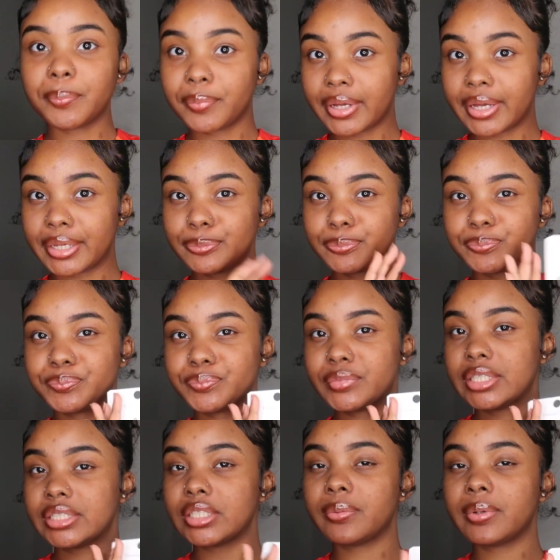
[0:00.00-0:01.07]
but
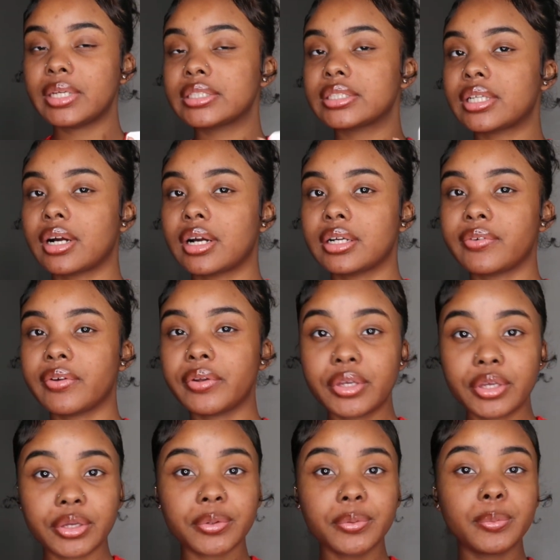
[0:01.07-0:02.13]
these earrings are very
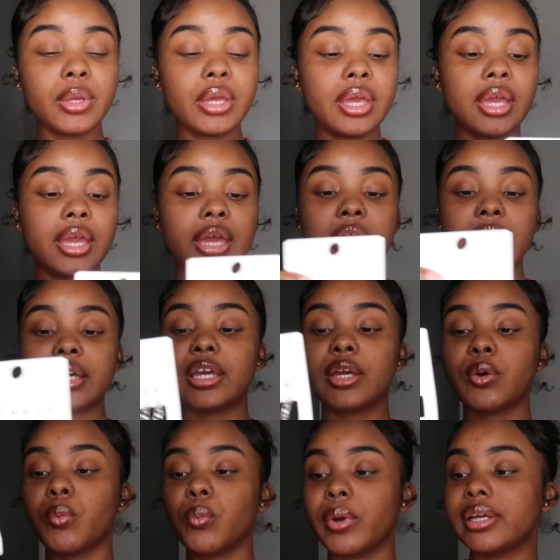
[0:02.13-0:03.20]
cute and I
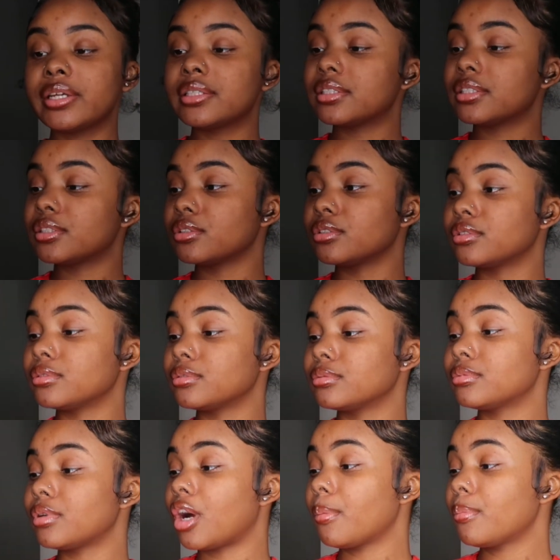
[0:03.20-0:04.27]
can't wait to
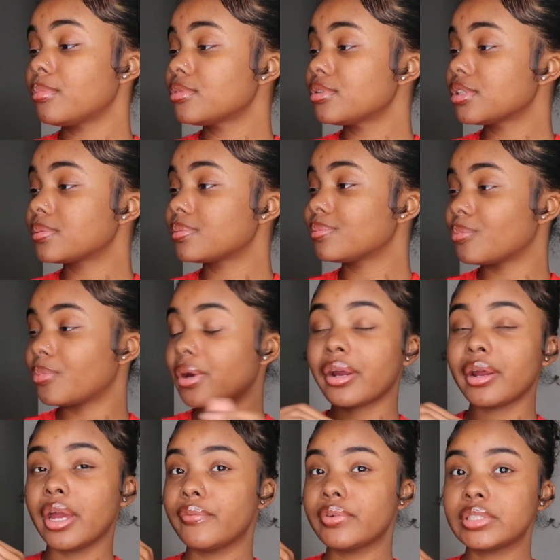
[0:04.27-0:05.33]
almost
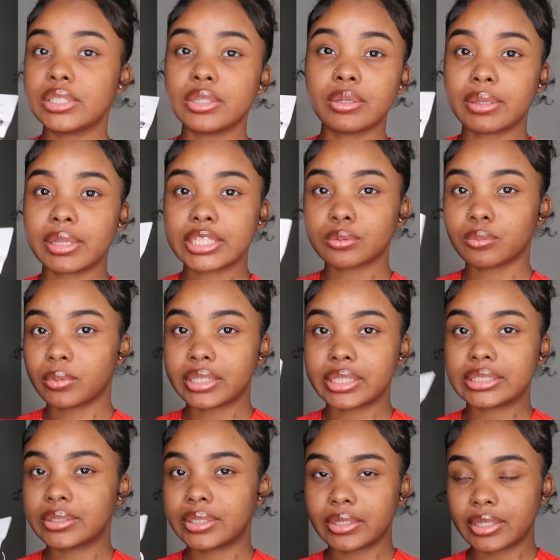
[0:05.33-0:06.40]
wear every single last one
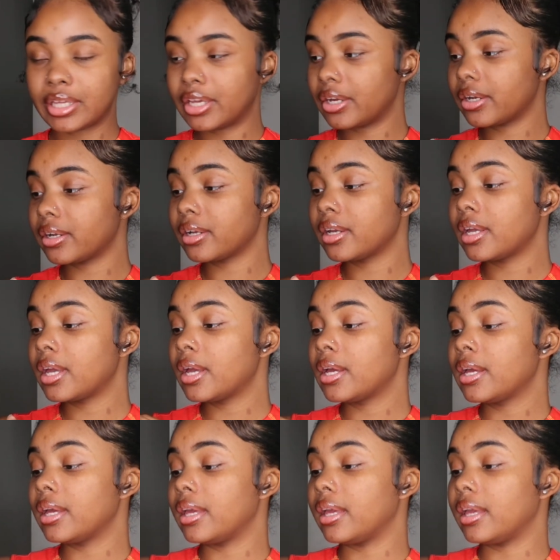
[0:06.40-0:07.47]
that's in here
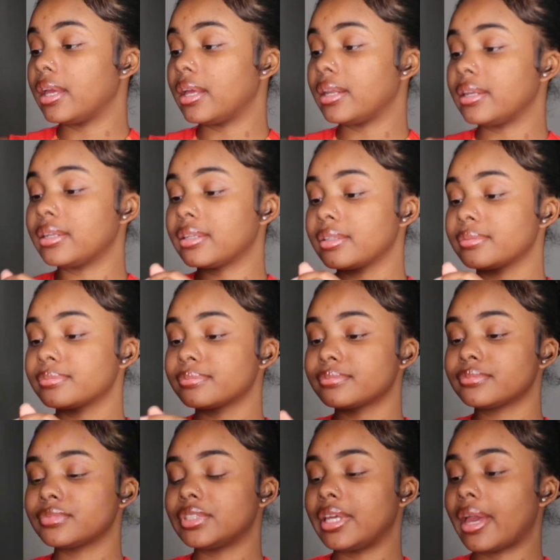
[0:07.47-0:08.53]
and
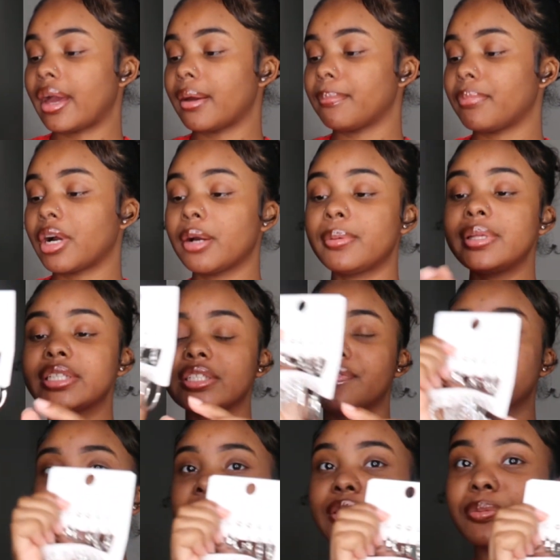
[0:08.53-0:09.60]
yeah probably
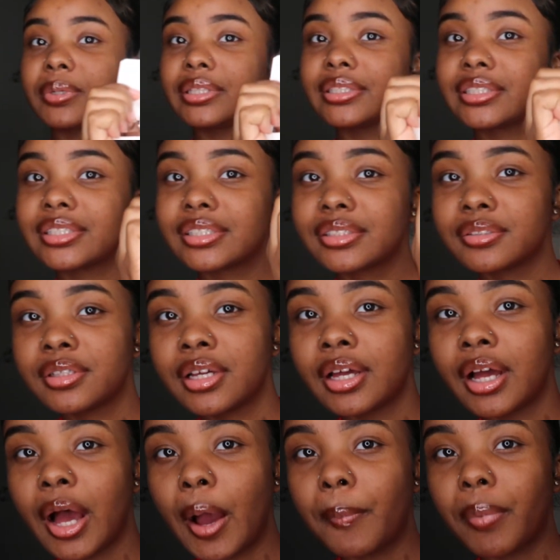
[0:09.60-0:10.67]
except for these ones
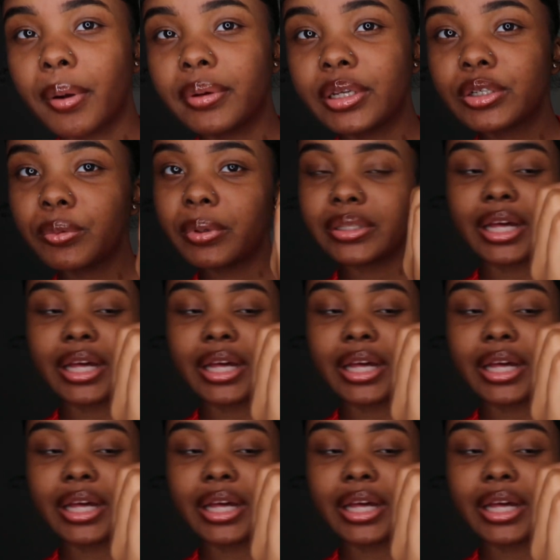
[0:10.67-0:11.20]
I'm probably not gonna